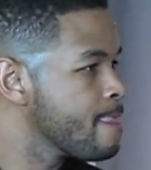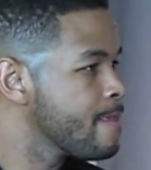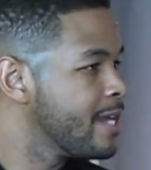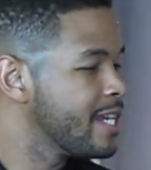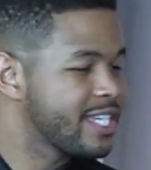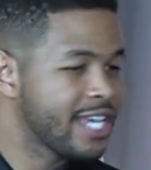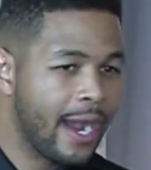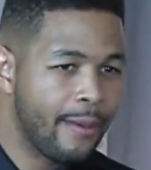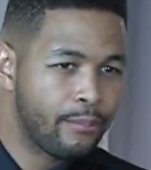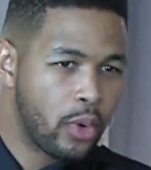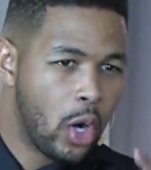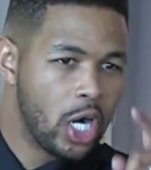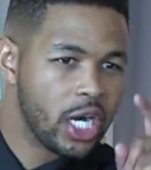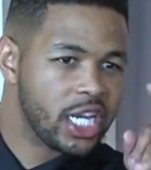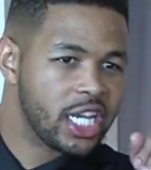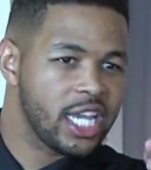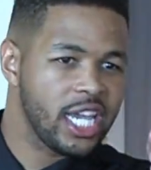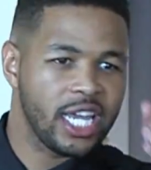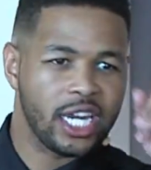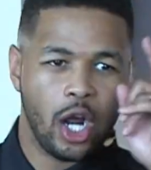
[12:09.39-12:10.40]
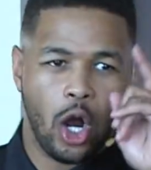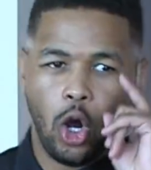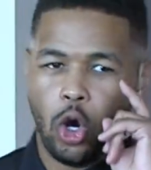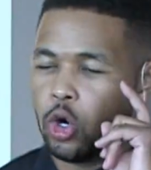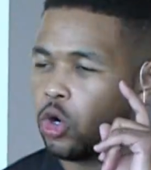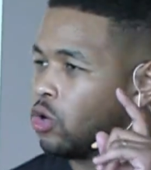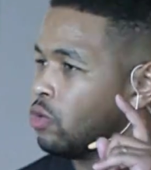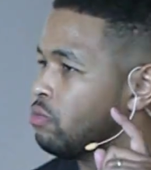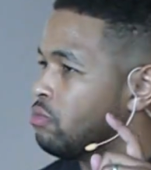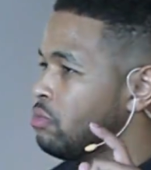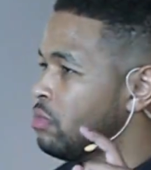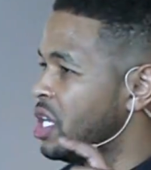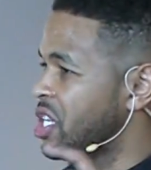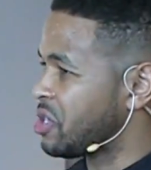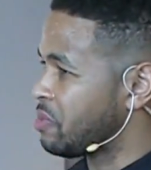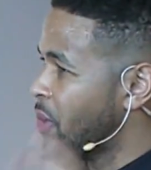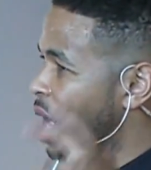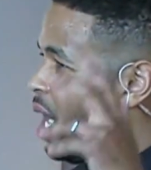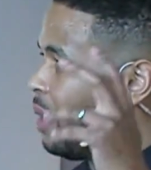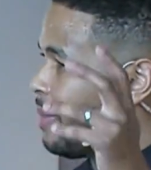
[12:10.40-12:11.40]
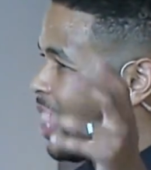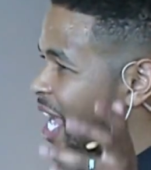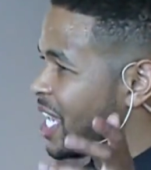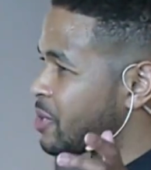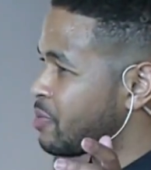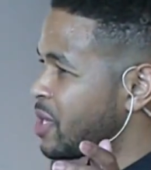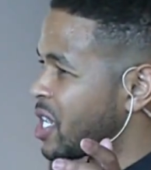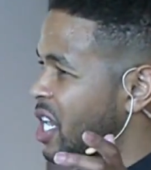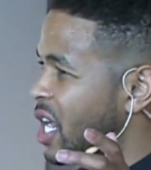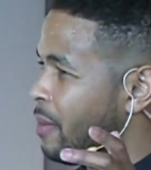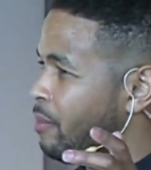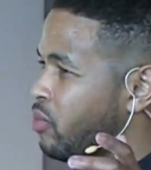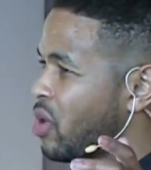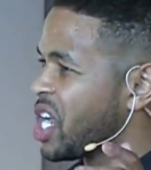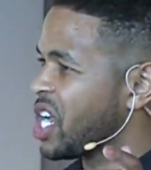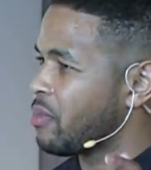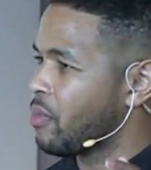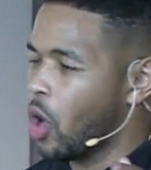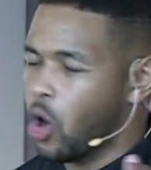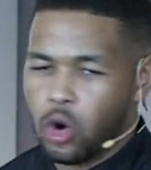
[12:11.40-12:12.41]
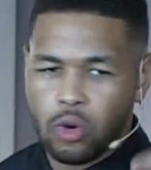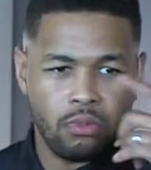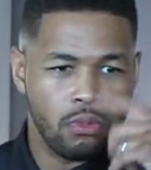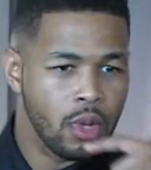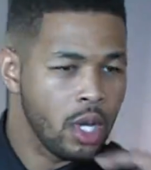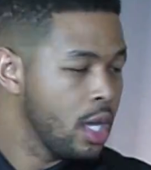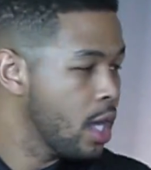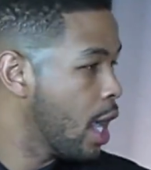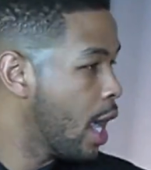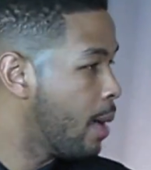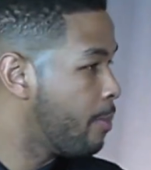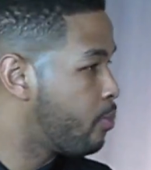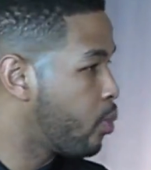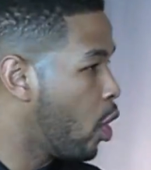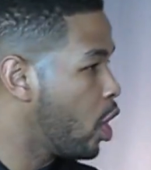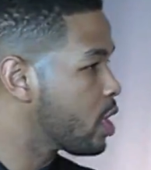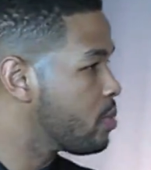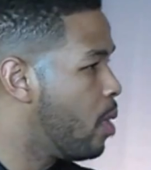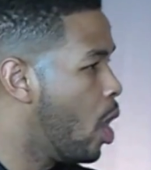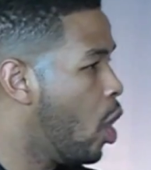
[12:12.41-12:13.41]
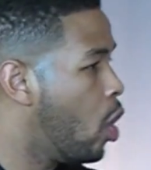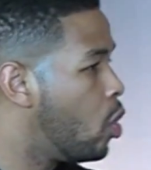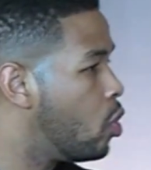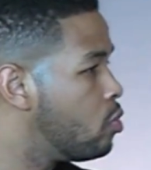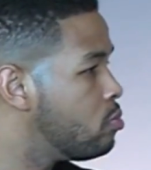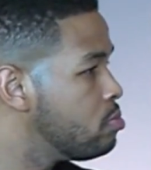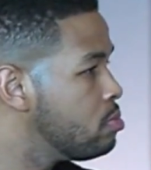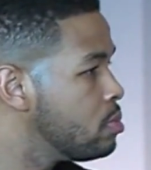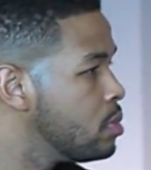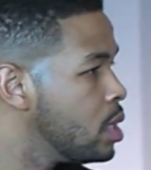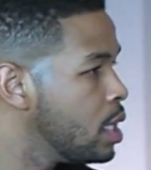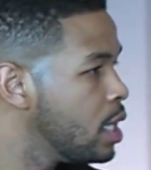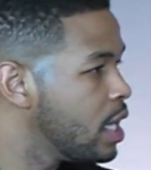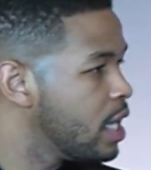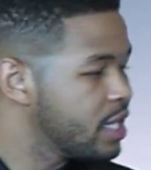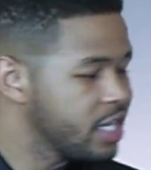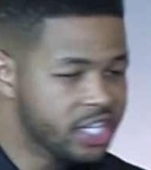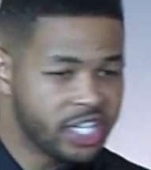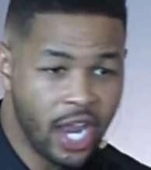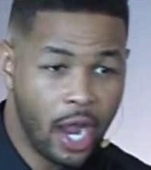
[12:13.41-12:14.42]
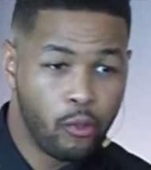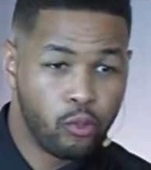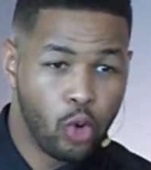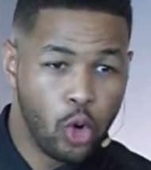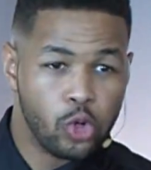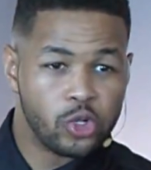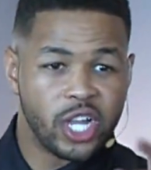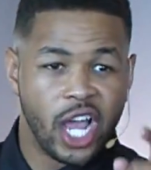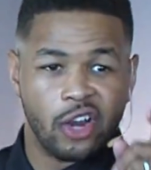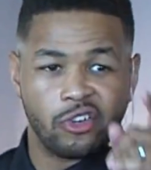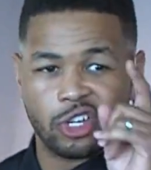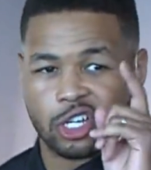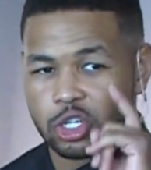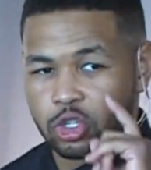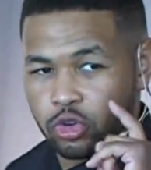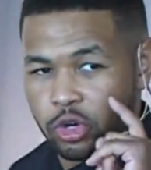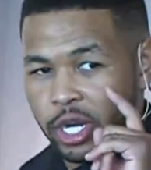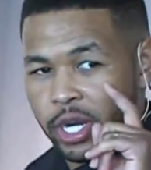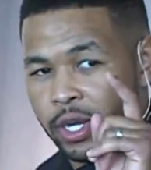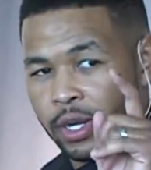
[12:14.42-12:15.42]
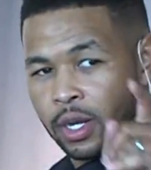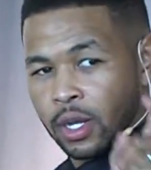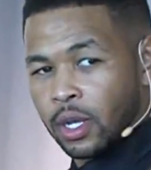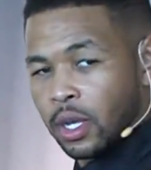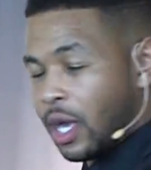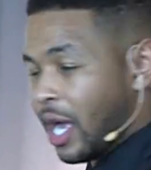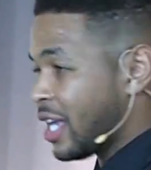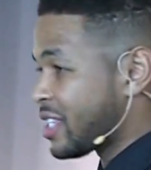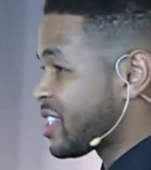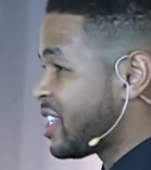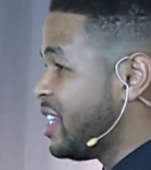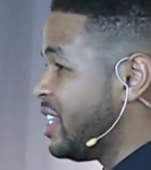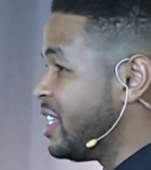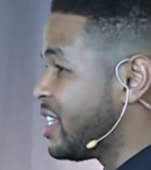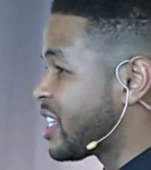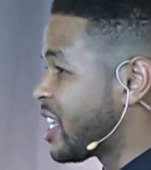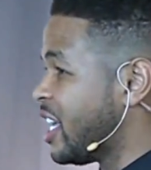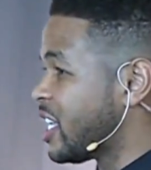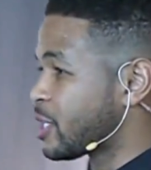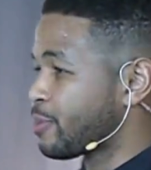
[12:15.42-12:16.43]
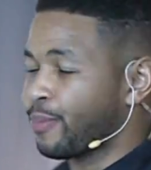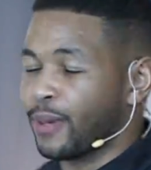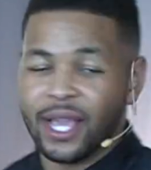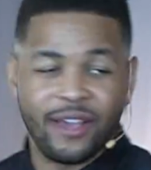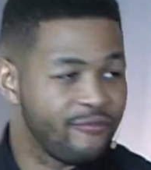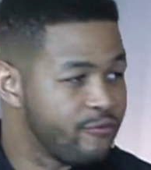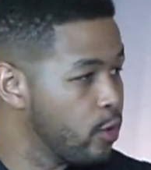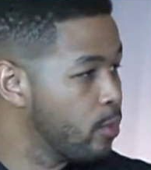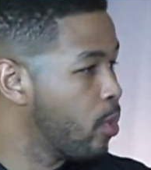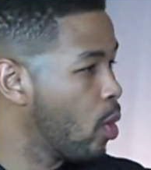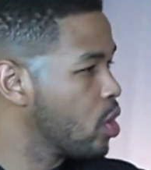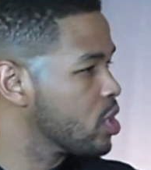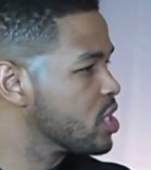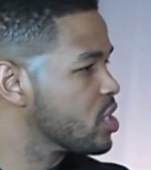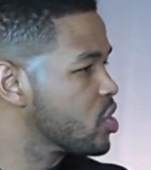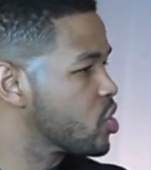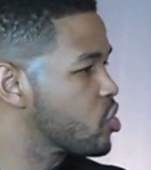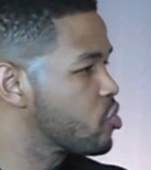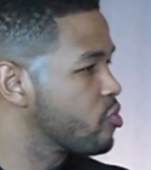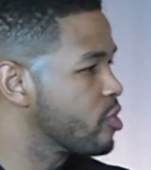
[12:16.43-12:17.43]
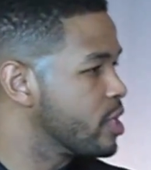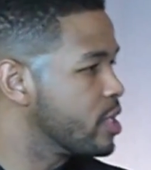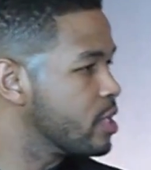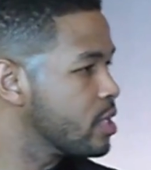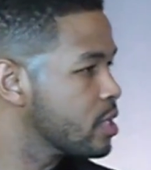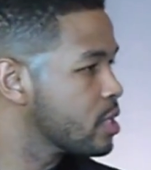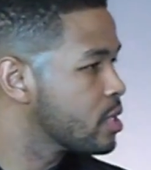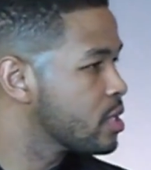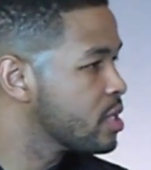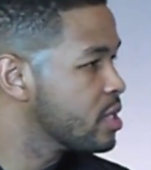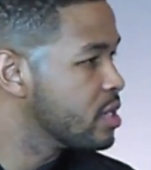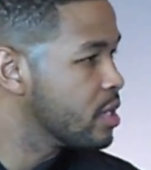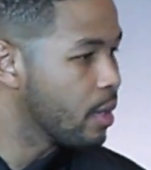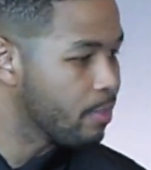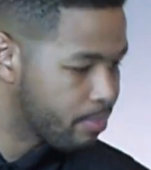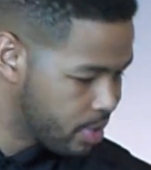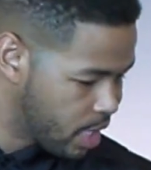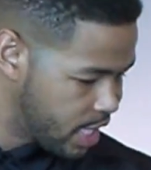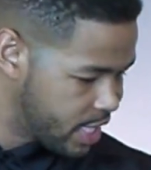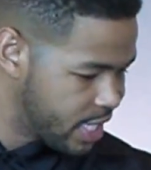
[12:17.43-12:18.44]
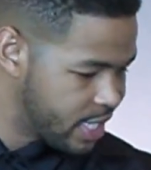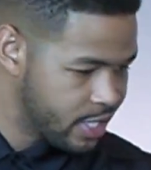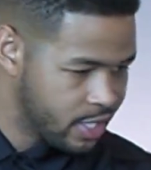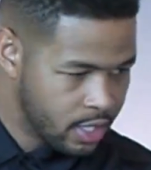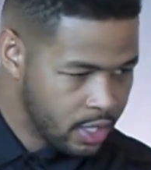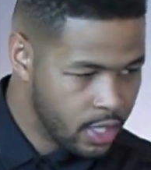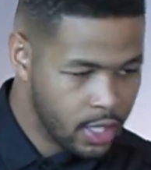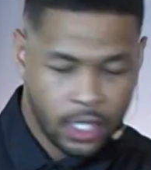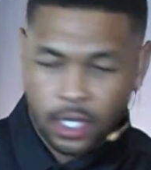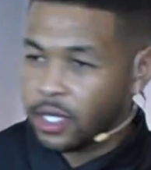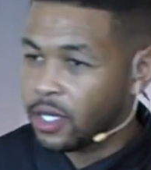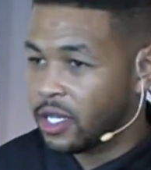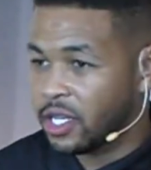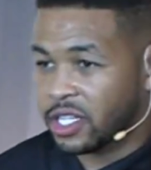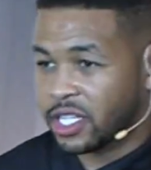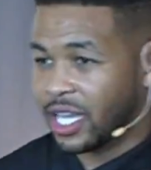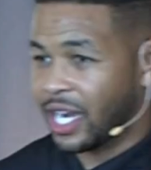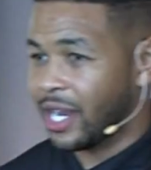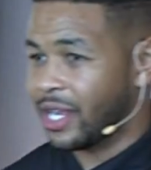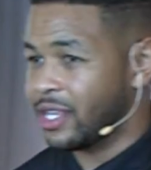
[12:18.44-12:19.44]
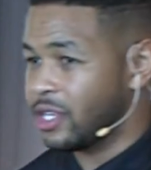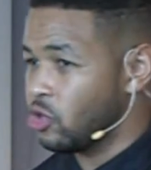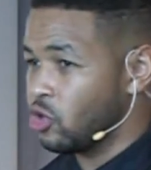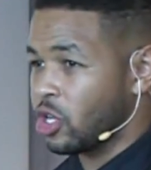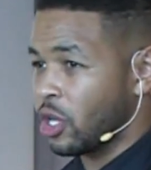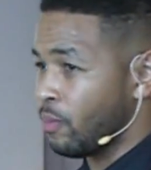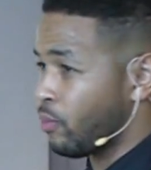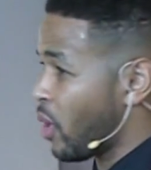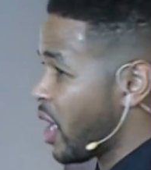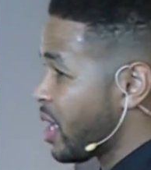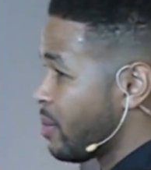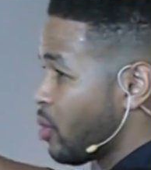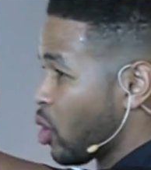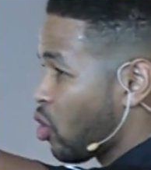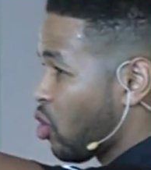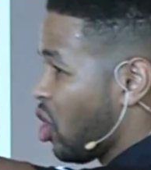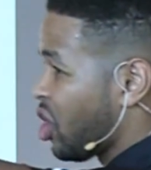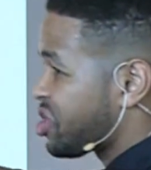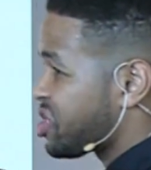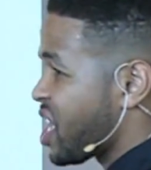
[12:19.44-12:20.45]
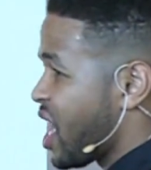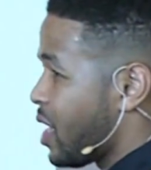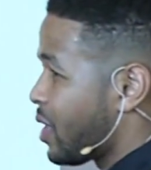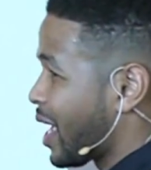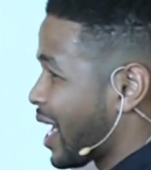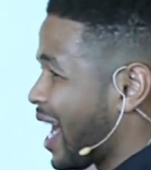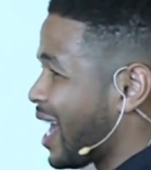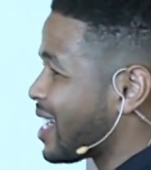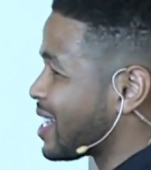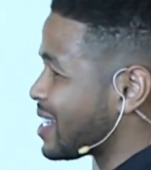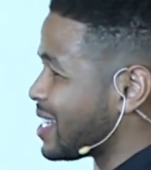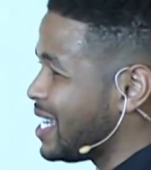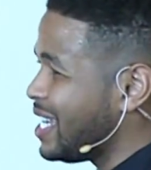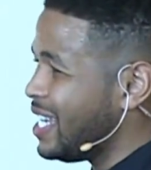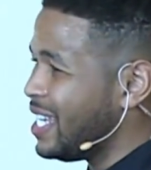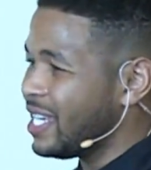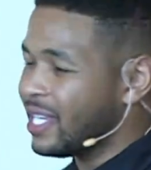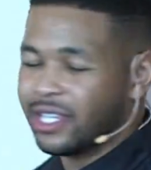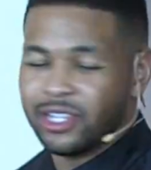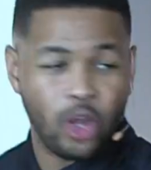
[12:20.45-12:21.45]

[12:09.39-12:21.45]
He said, I brought a kid home. His mom asked me, could I bring him home? I brought him home. And he said, I rode down the street. I see these kids playing football in the street. They're bloody. He said, you could bring him across town. I got a lead.